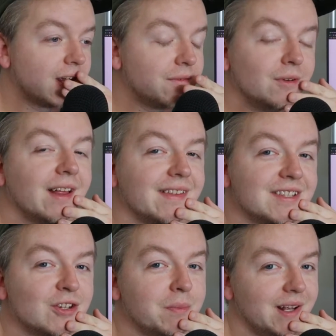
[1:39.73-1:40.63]
I feel like
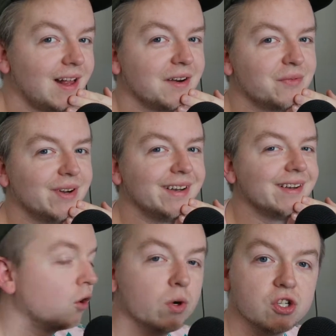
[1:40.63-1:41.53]
this could be a lot of fun.
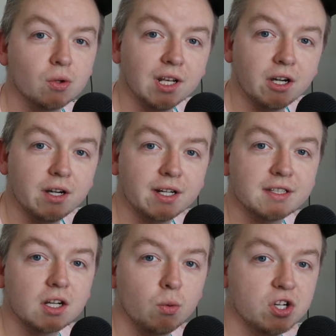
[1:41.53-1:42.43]
Original
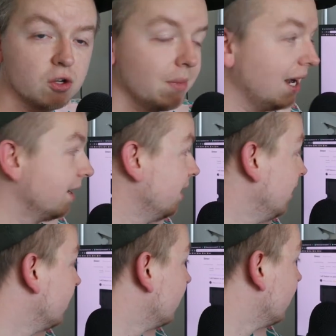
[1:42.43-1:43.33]
lyrics, original
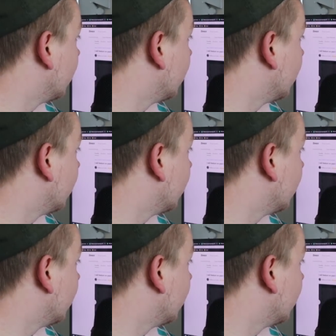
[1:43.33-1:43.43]
melody.